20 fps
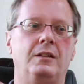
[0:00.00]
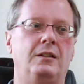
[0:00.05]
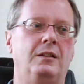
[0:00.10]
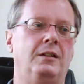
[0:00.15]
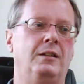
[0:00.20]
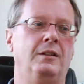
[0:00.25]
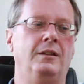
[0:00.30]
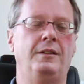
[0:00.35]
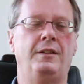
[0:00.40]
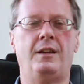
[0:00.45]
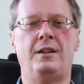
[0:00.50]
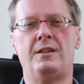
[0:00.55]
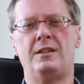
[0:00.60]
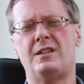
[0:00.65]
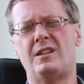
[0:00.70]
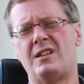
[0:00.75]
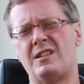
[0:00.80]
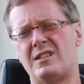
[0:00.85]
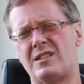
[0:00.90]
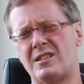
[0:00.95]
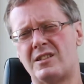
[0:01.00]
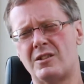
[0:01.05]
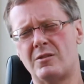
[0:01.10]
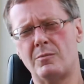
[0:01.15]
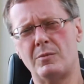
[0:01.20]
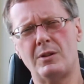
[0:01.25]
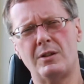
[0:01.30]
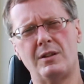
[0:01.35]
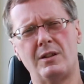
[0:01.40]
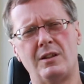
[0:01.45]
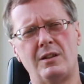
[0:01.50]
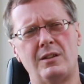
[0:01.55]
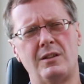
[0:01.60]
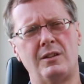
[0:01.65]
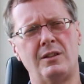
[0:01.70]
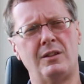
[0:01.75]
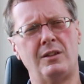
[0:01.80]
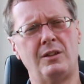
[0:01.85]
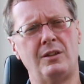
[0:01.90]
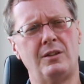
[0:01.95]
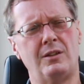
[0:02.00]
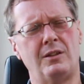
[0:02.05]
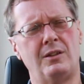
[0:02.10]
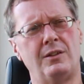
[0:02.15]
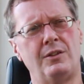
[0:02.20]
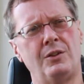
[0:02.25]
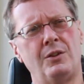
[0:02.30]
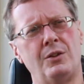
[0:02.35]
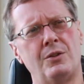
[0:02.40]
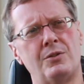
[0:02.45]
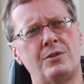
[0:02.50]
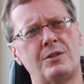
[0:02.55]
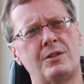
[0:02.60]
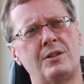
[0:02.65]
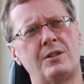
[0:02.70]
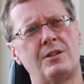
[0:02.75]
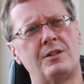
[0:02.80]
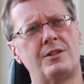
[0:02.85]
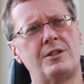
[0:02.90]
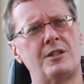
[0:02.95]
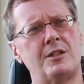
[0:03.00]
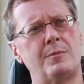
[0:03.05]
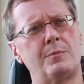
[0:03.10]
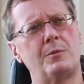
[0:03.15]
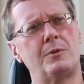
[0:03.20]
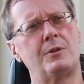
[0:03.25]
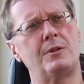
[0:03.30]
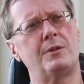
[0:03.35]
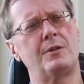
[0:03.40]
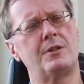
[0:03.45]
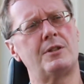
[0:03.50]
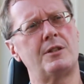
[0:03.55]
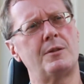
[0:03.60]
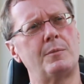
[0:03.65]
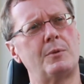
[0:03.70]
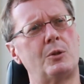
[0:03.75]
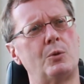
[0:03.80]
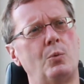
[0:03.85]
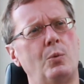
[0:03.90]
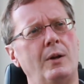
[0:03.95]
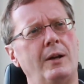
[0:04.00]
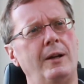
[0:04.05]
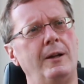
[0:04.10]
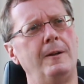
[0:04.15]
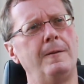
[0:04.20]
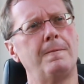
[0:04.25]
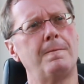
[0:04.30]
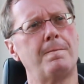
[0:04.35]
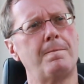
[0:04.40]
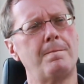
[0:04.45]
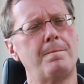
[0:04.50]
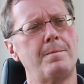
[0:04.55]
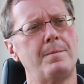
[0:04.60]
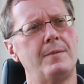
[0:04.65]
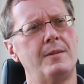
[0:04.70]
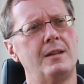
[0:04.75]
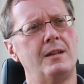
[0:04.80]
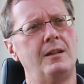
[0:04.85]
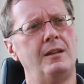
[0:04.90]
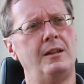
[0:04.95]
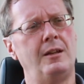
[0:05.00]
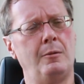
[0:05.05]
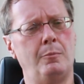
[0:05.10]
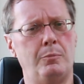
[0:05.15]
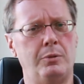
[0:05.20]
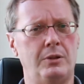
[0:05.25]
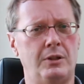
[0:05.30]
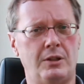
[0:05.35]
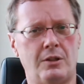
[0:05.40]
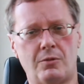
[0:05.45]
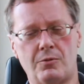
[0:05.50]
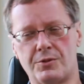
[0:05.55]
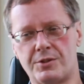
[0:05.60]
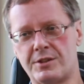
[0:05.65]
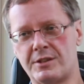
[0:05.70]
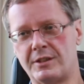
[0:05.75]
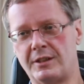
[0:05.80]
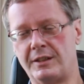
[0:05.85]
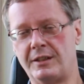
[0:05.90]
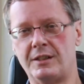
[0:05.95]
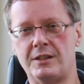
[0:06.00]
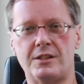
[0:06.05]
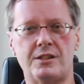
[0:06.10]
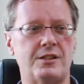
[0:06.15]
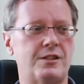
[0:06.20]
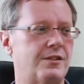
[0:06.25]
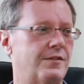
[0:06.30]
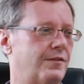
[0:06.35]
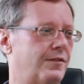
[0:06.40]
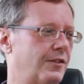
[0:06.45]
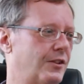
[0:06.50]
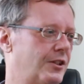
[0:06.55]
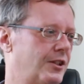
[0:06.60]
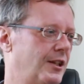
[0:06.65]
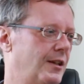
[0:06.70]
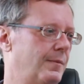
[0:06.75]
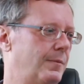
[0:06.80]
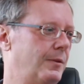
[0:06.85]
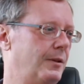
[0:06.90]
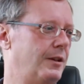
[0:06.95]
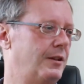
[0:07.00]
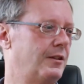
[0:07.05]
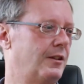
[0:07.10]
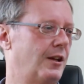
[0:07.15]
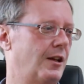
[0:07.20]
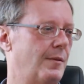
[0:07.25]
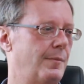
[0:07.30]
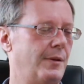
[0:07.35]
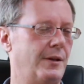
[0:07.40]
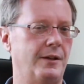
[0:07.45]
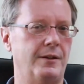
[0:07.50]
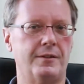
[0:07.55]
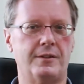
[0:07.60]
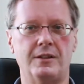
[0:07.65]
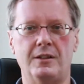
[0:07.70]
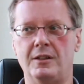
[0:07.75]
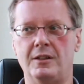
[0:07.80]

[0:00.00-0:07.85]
And it's somewhat used in a similar way in political science. For example, you talk about,